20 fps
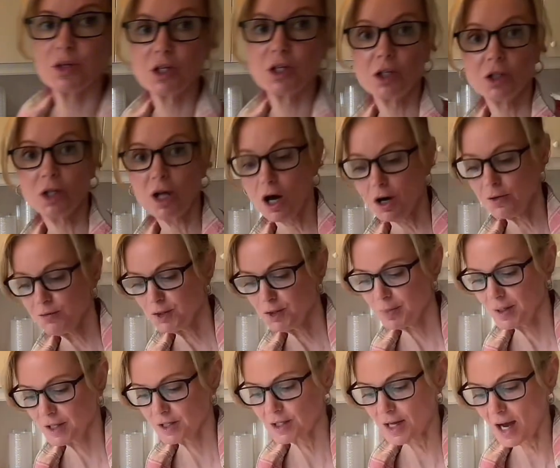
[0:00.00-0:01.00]
with gloves
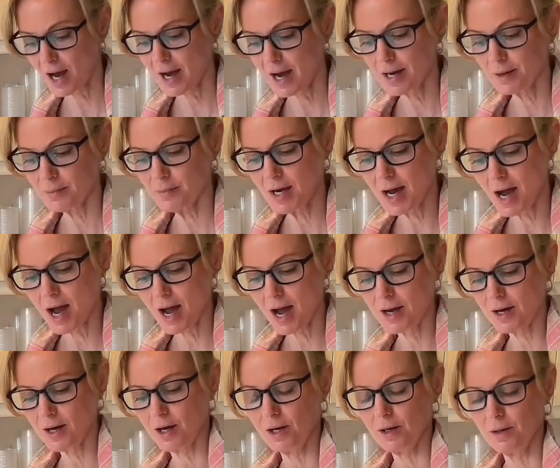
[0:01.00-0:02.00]
because I am
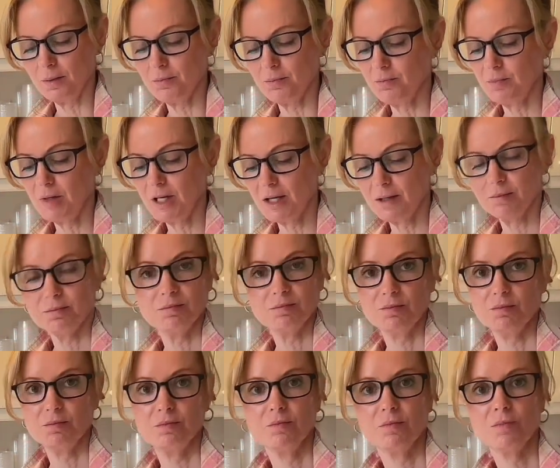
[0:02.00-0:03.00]
not
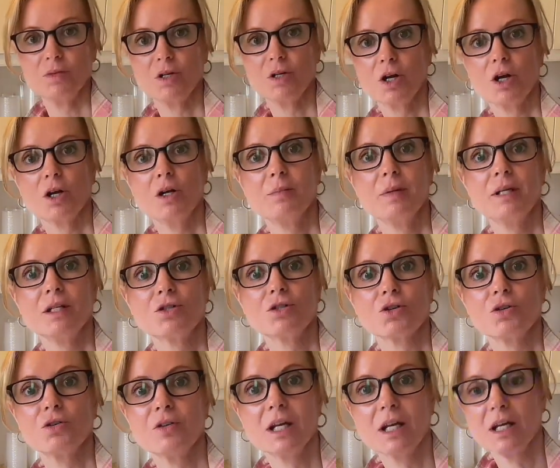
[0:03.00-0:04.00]
going to be
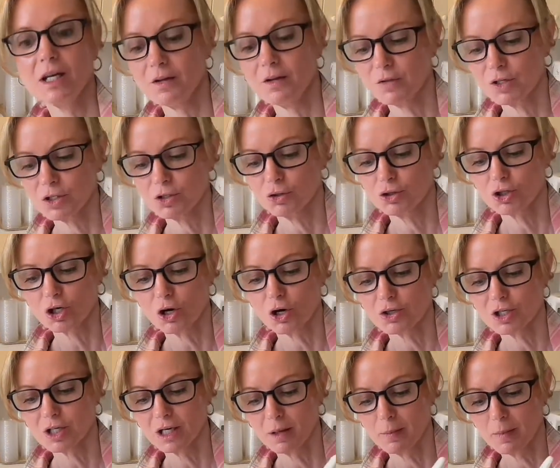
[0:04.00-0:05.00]
serving any of this or
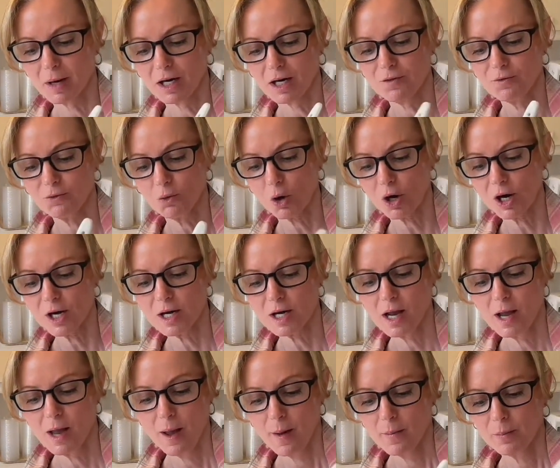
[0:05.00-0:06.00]
charging any money for it.
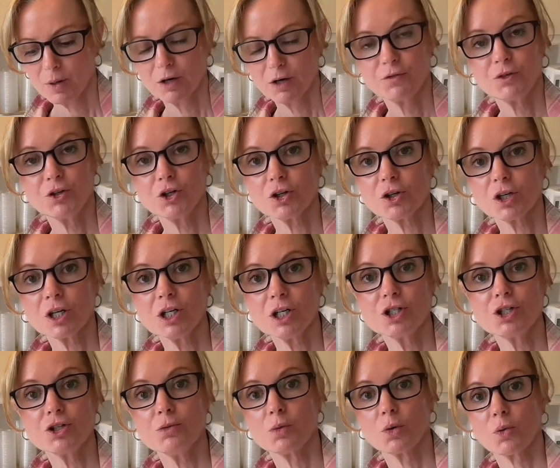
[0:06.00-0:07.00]
But if you're going
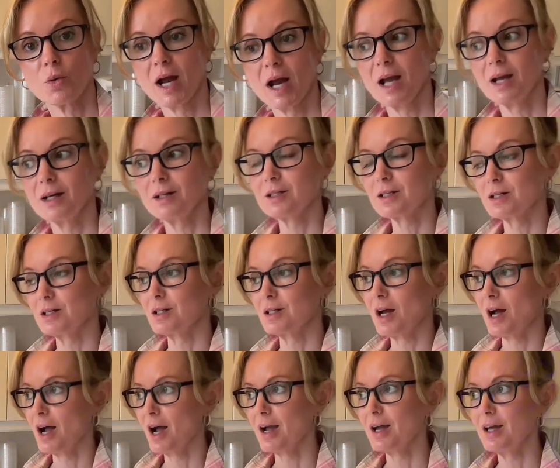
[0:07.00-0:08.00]
to do meringues, because
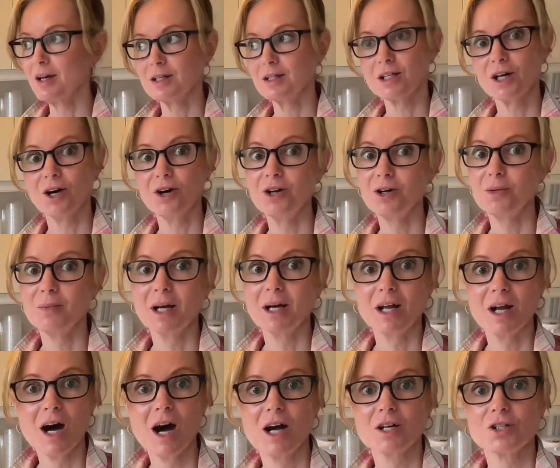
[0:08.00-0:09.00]
I got to tell you, my
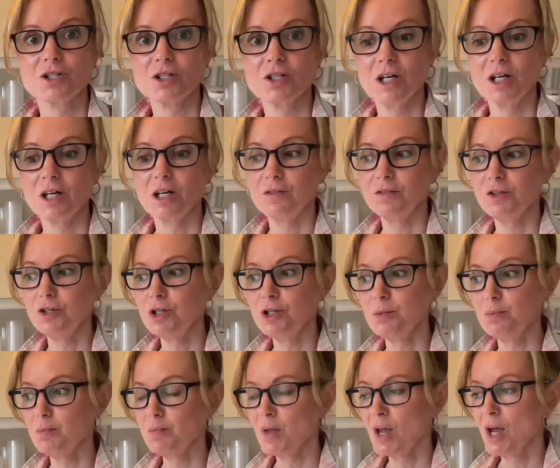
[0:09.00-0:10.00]
gosh, like if you
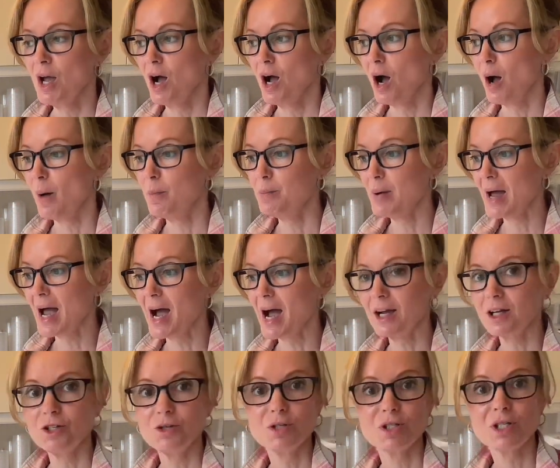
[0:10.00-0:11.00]
did a
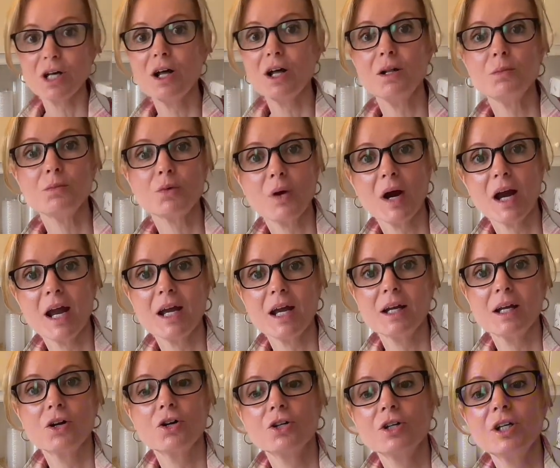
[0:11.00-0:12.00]
bag and you sell
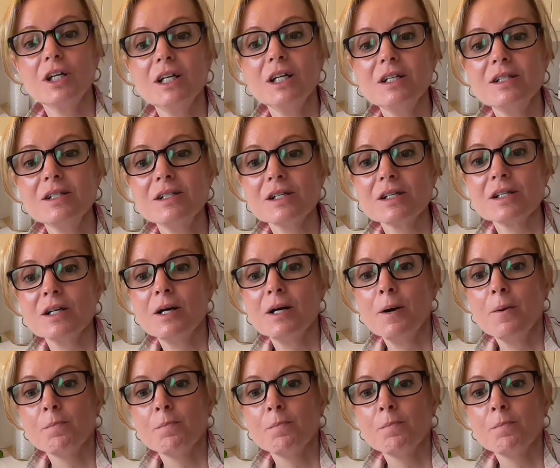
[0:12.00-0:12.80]
meringue cookies